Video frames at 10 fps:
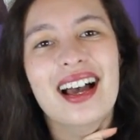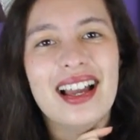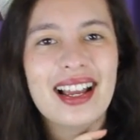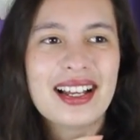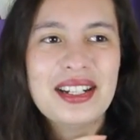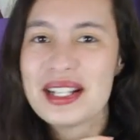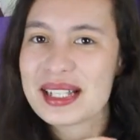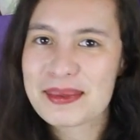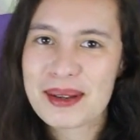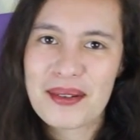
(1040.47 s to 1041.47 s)
And you can
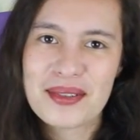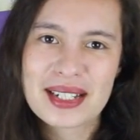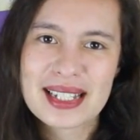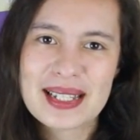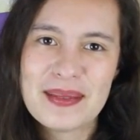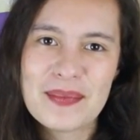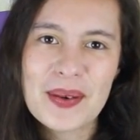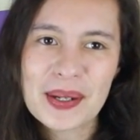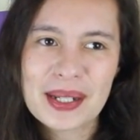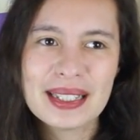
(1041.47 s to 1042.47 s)
subscribe if you want to see
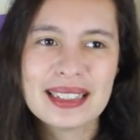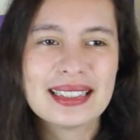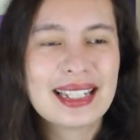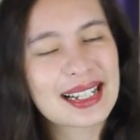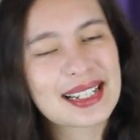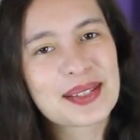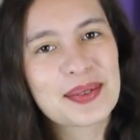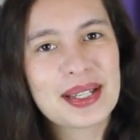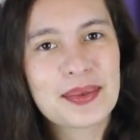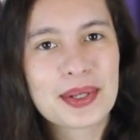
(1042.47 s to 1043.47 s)
more. Next
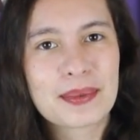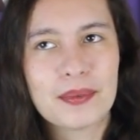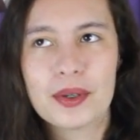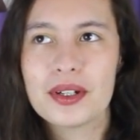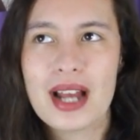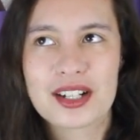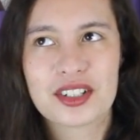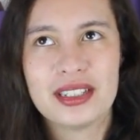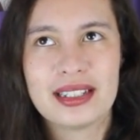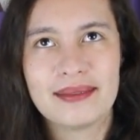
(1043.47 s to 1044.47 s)
week
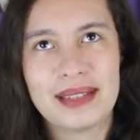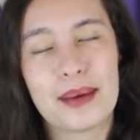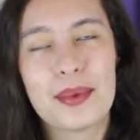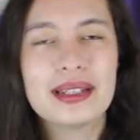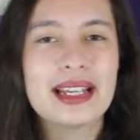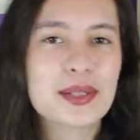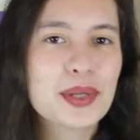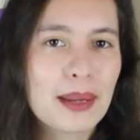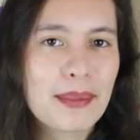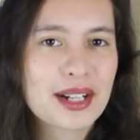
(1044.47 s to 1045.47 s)
next week
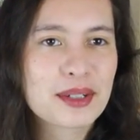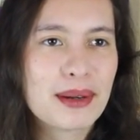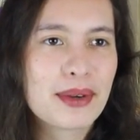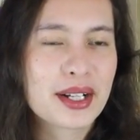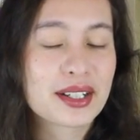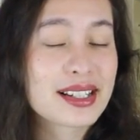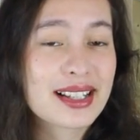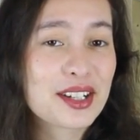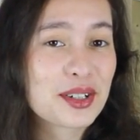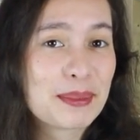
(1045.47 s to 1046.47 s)
I'm back to my regular
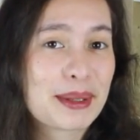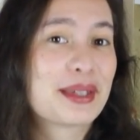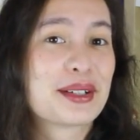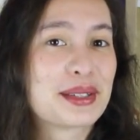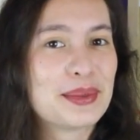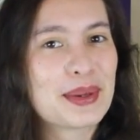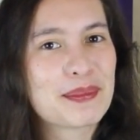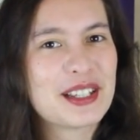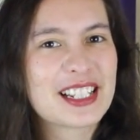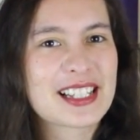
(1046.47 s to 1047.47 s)
schedule, but there's no One
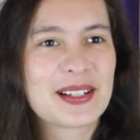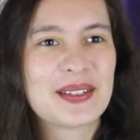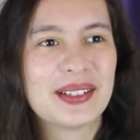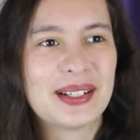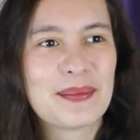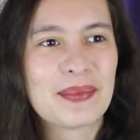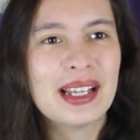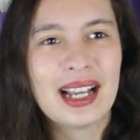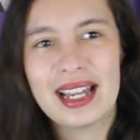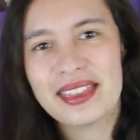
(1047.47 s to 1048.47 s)
Piece, so
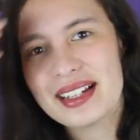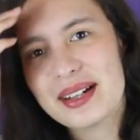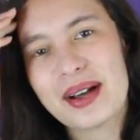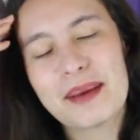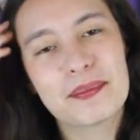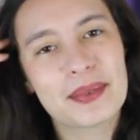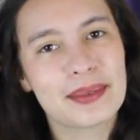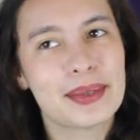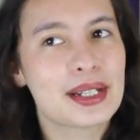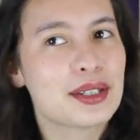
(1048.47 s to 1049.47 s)
I think I
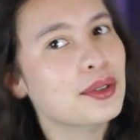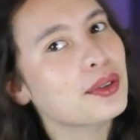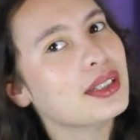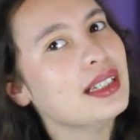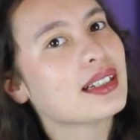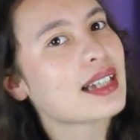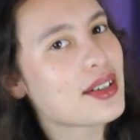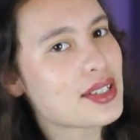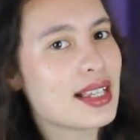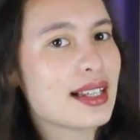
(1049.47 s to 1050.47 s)
want to do the
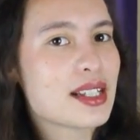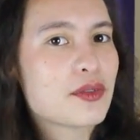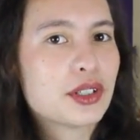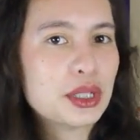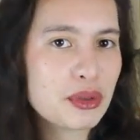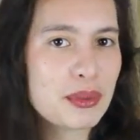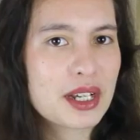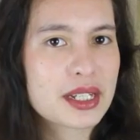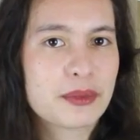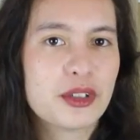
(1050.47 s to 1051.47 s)
character analysis for Luffy
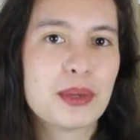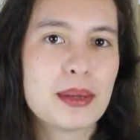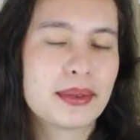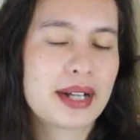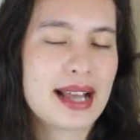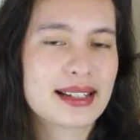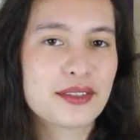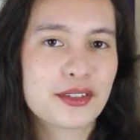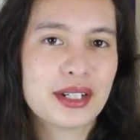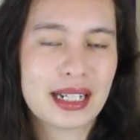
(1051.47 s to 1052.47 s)
because a few people were asking
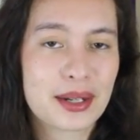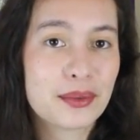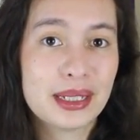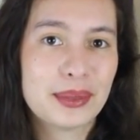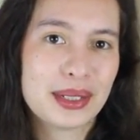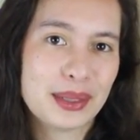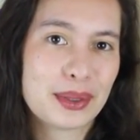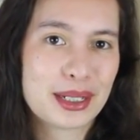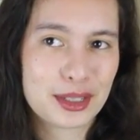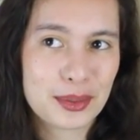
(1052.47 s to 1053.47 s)
for it and I really
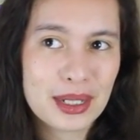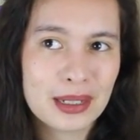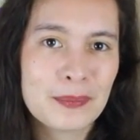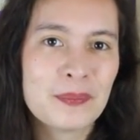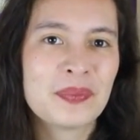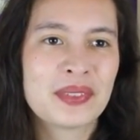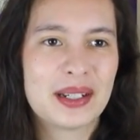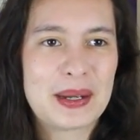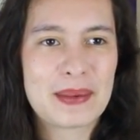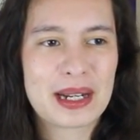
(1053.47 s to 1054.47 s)
want to do it.
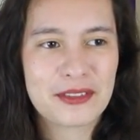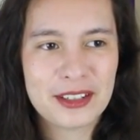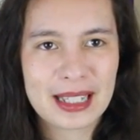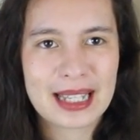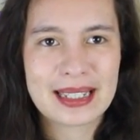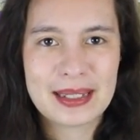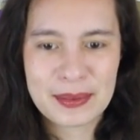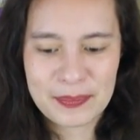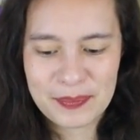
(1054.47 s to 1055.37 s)
And I feel like it